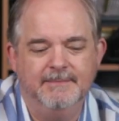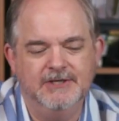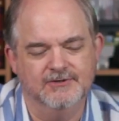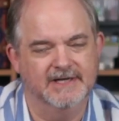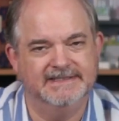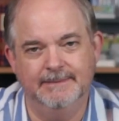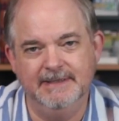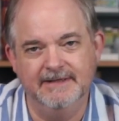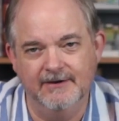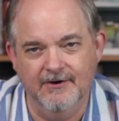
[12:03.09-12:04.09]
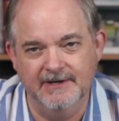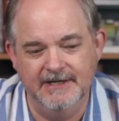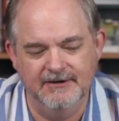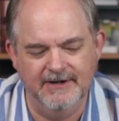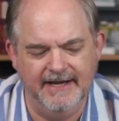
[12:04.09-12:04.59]
it means you're accepting that card
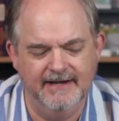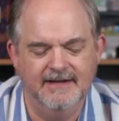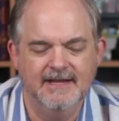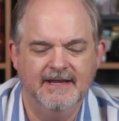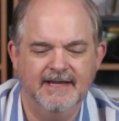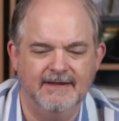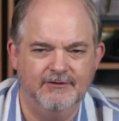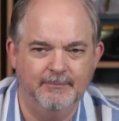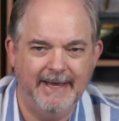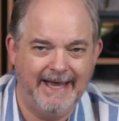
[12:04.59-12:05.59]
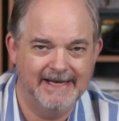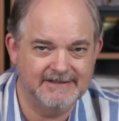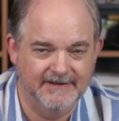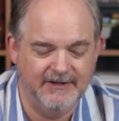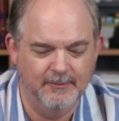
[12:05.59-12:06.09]
into your hand. If you
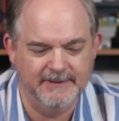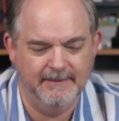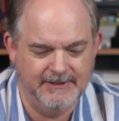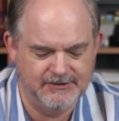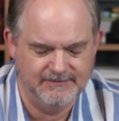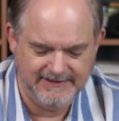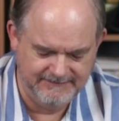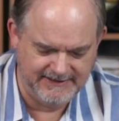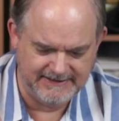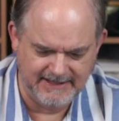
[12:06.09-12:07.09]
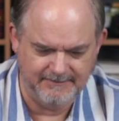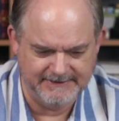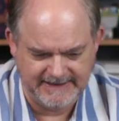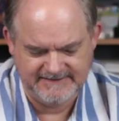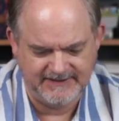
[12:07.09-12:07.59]
pass on the open, that means you're leaving it down,
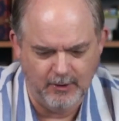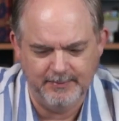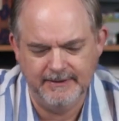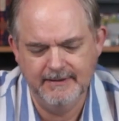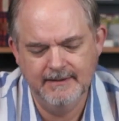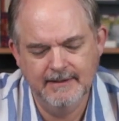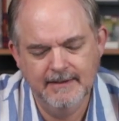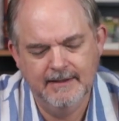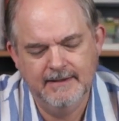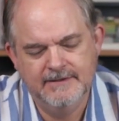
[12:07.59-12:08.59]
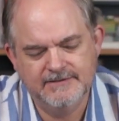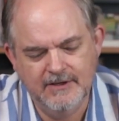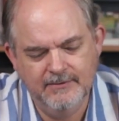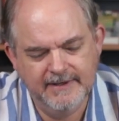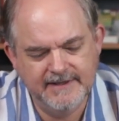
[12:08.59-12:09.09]
but that's the open. So